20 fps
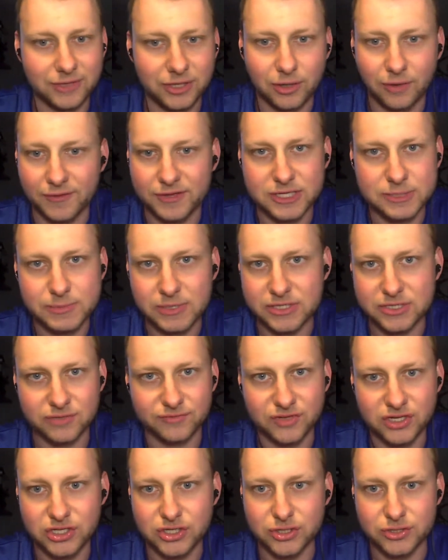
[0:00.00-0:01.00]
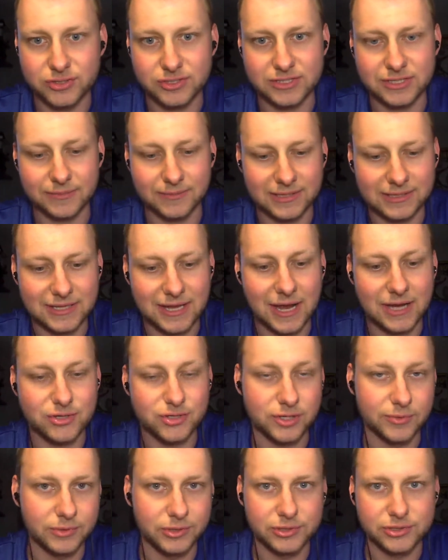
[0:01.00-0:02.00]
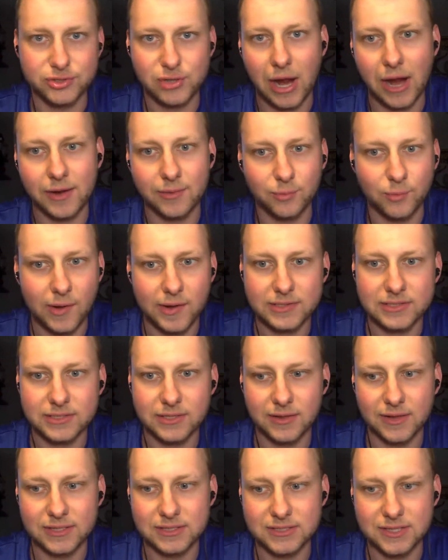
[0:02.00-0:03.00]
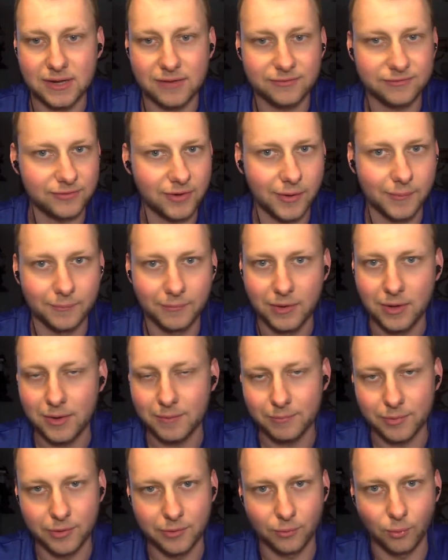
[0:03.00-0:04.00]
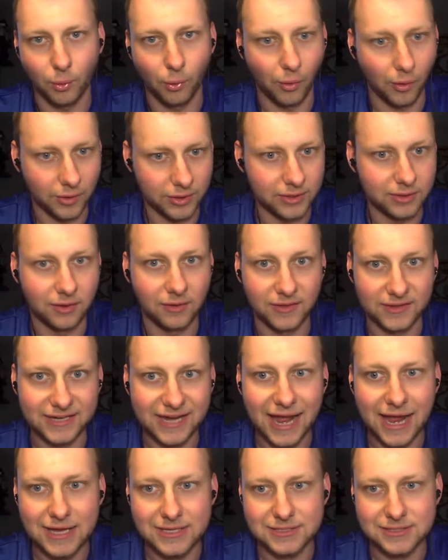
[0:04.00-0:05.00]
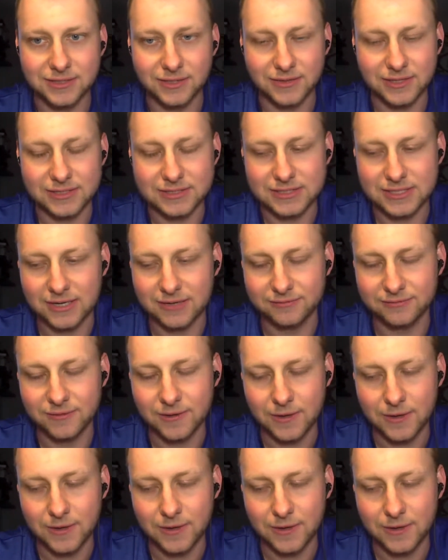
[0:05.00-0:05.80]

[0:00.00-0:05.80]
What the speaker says: you know, on the special features or something like that, tributes to Adam West and all that stuff from Burt Ward and all the cast and all that stuff.